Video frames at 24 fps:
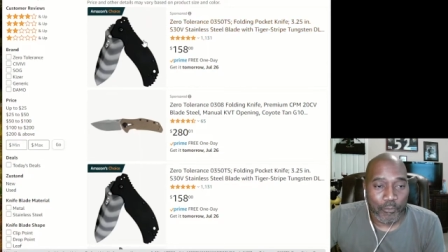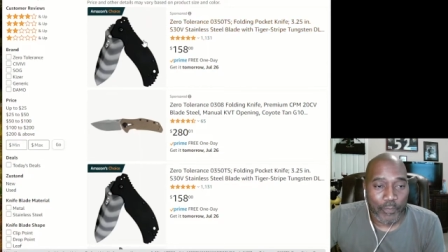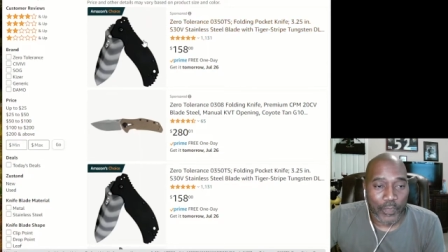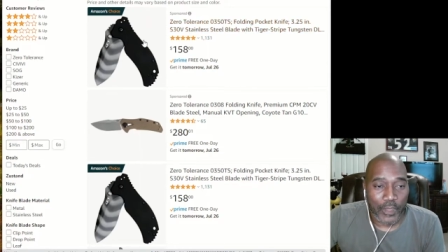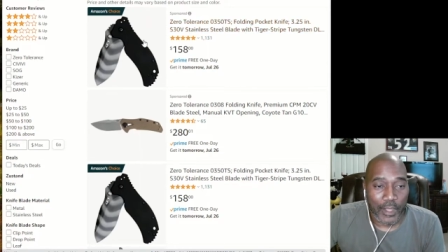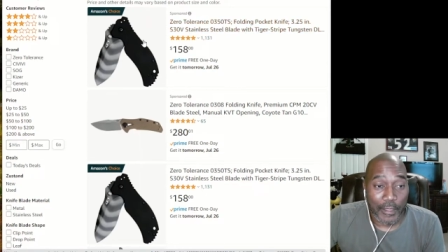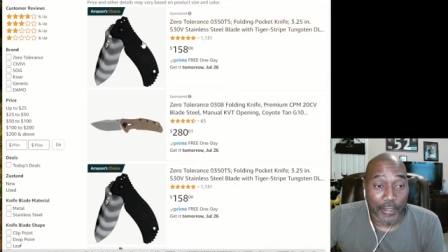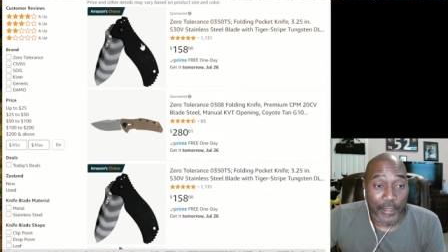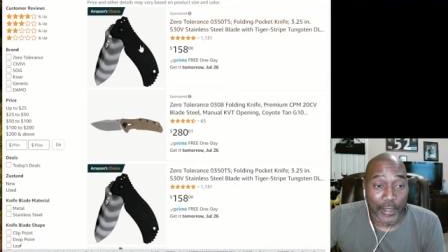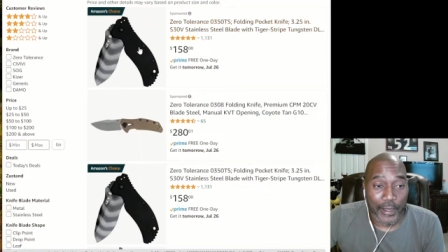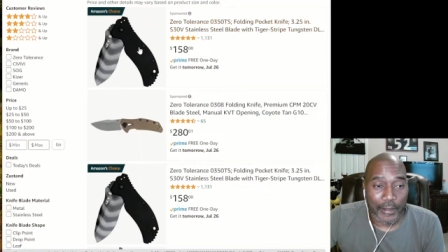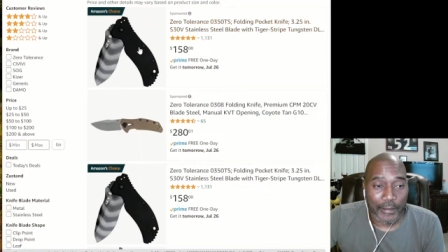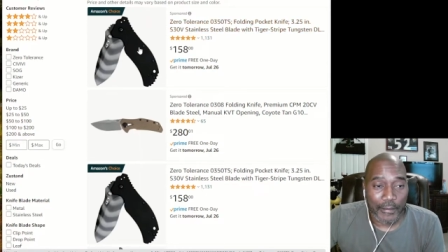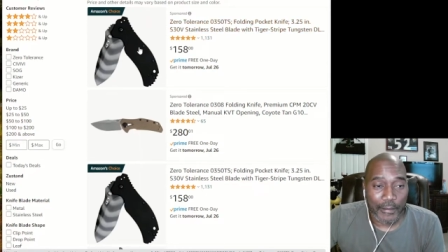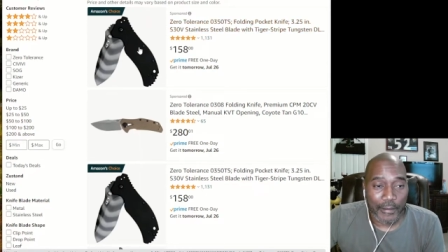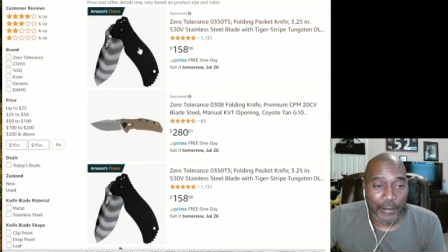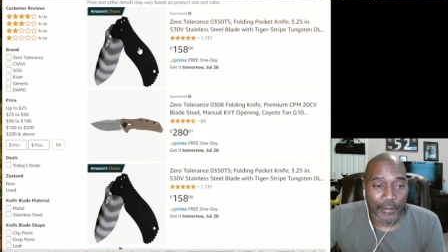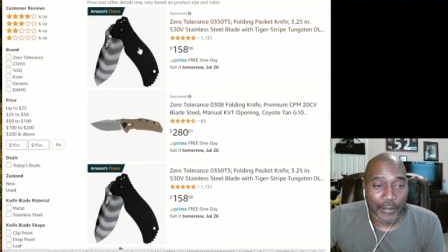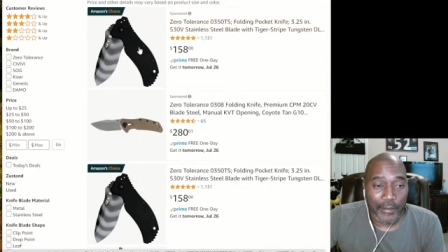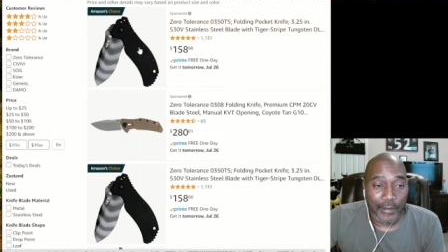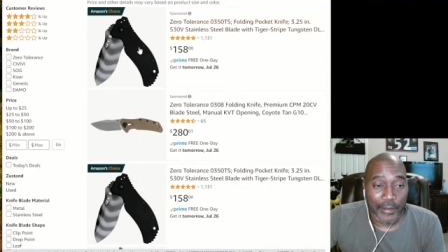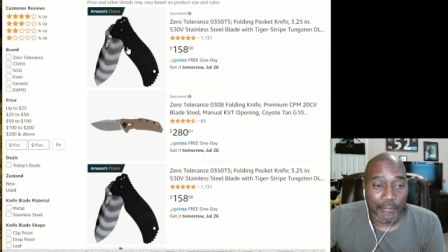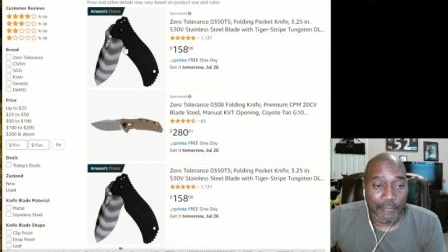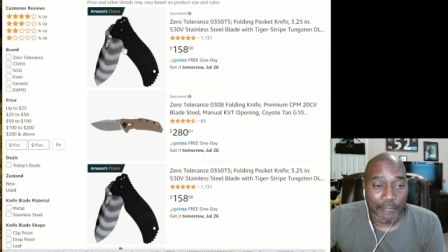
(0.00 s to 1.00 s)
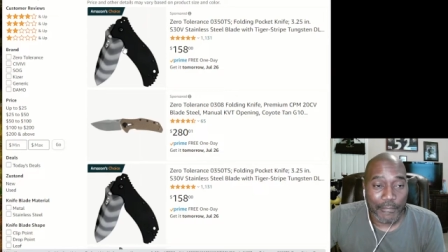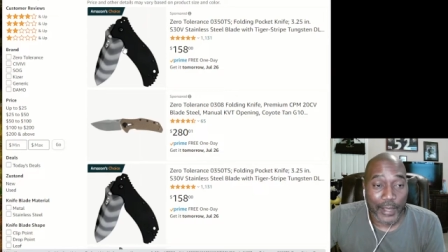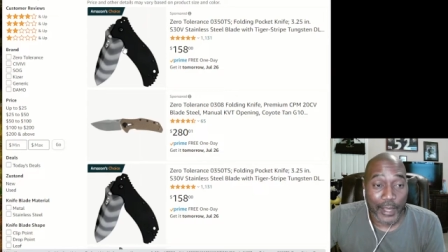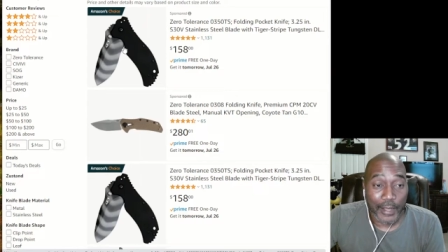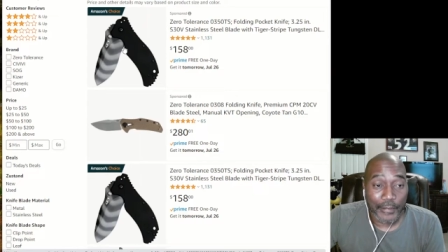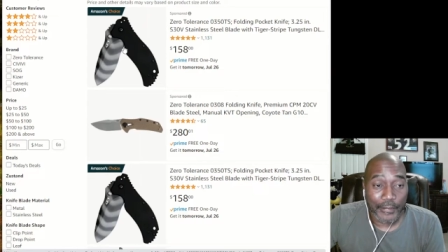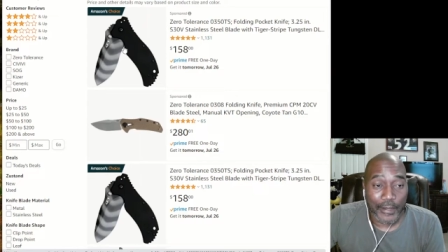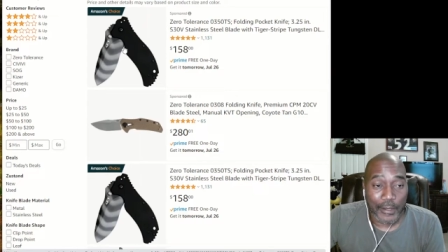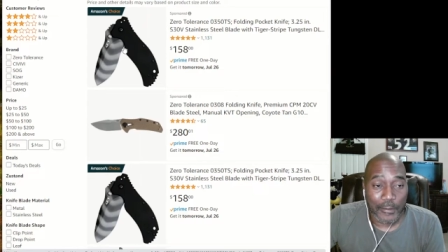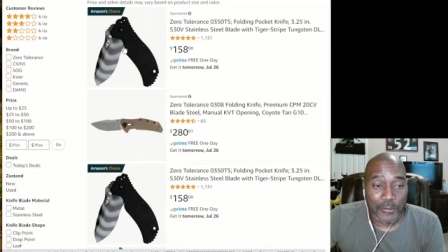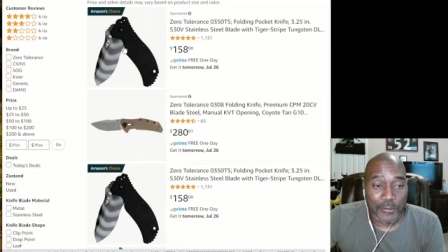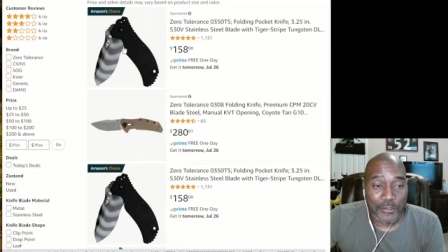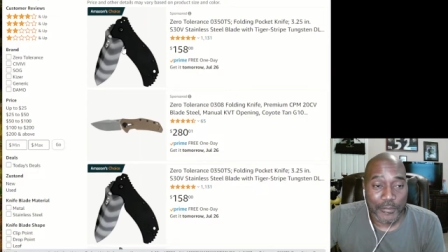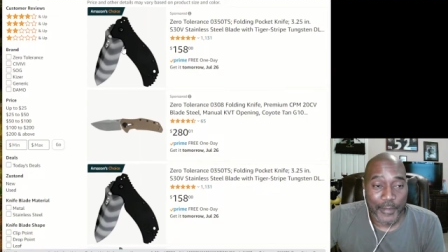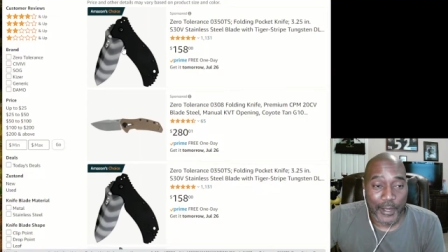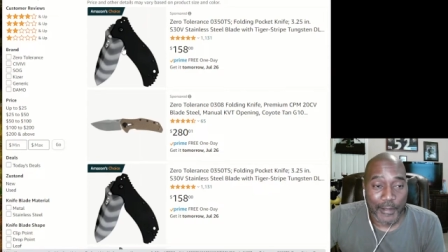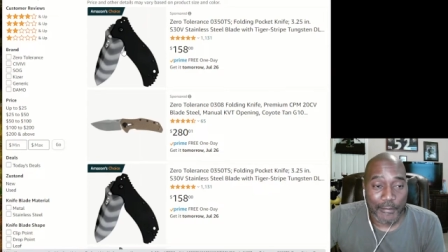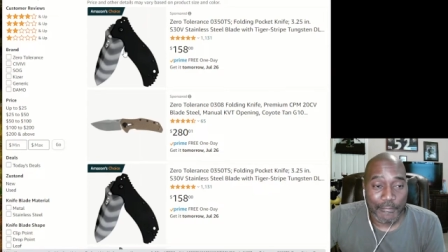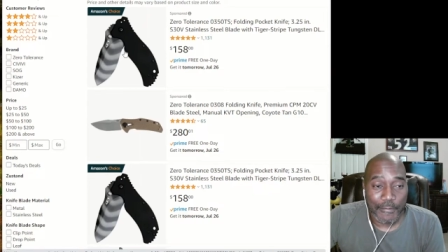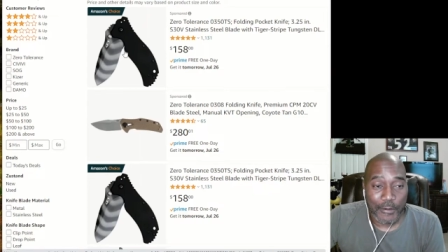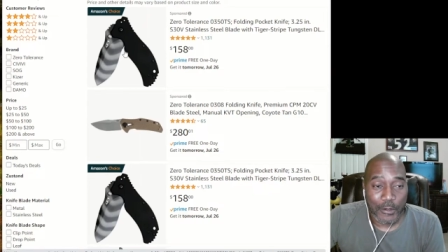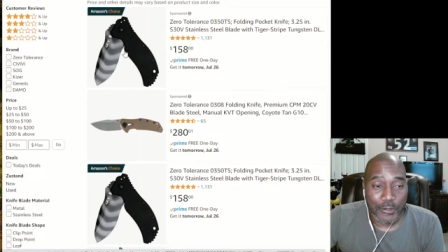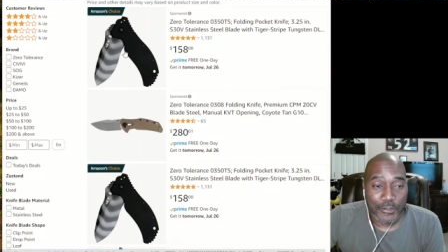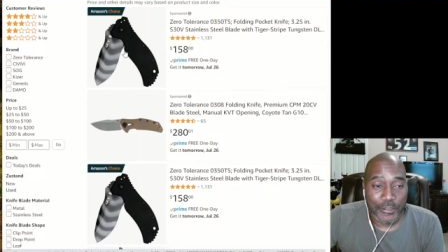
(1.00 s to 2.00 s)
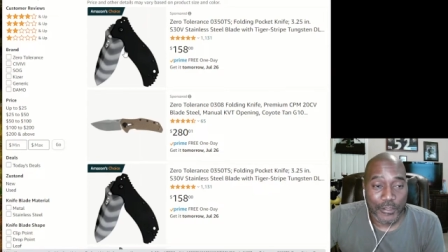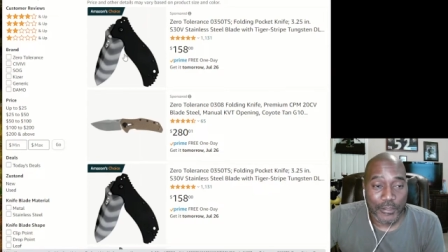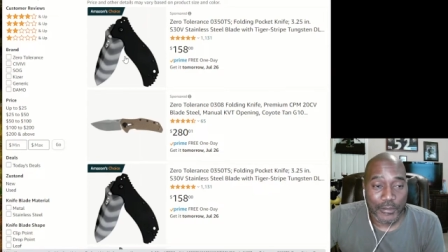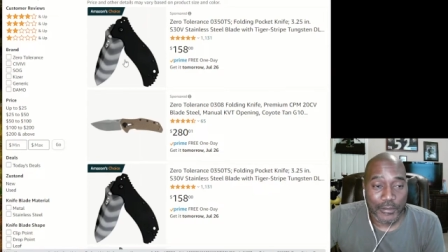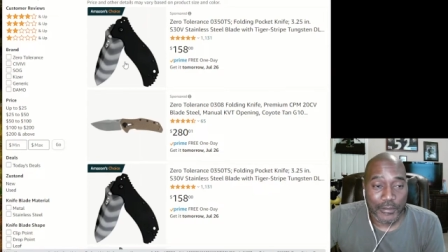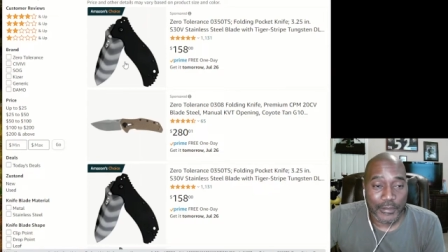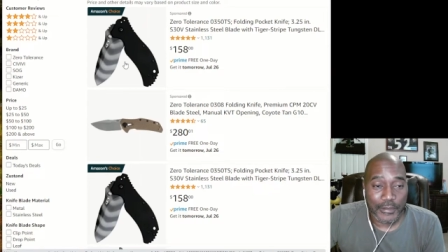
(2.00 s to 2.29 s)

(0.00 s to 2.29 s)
That, in fact, that was my first